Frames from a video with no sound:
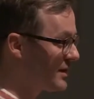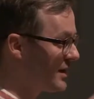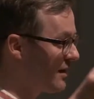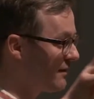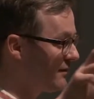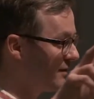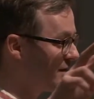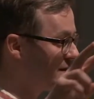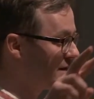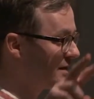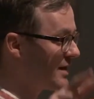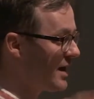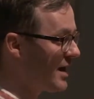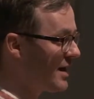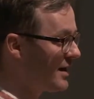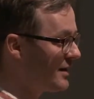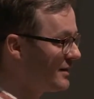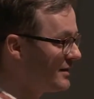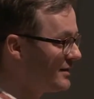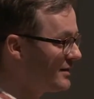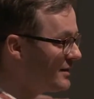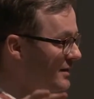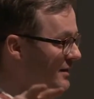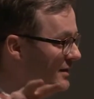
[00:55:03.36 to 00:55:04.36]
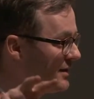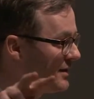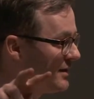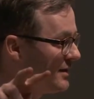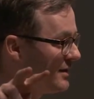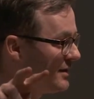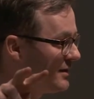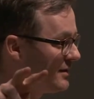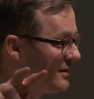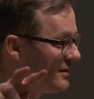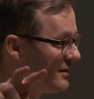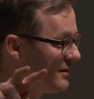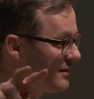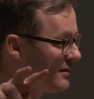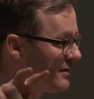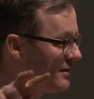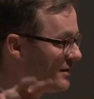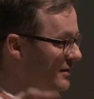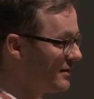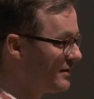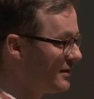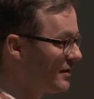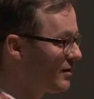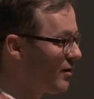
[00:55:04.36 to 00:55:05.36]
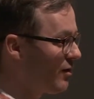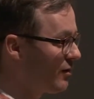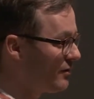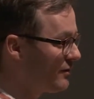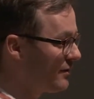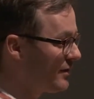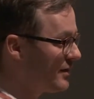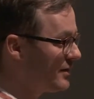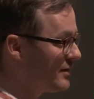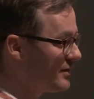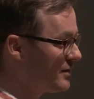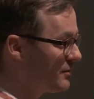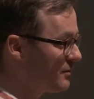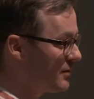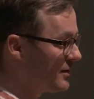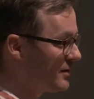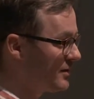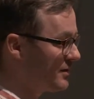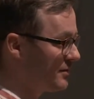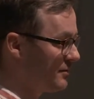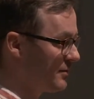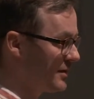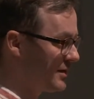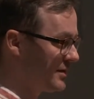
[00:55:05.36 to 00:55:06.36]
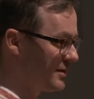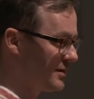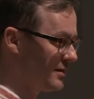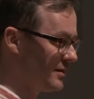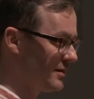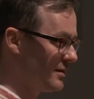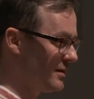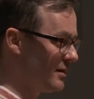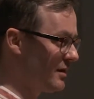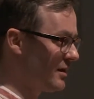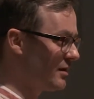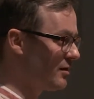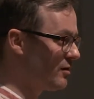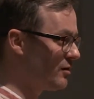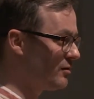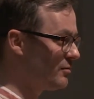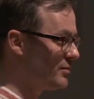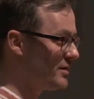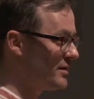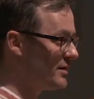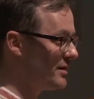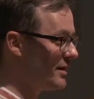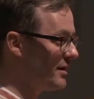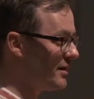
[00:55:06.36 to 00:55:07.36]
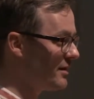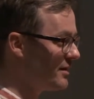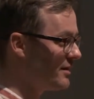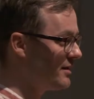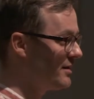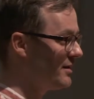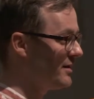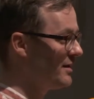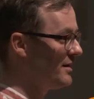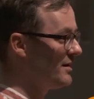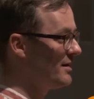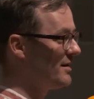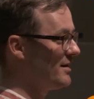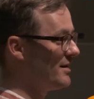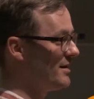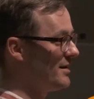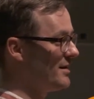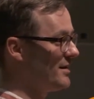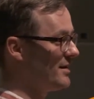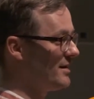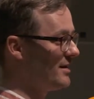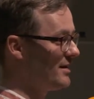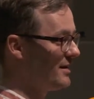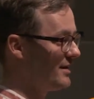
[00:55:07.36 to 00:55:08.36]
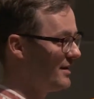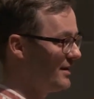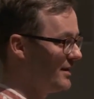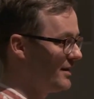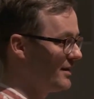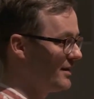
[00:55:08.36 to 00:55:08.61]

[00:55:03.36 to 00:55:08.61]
he have designed in the convent with Le Corbusier. I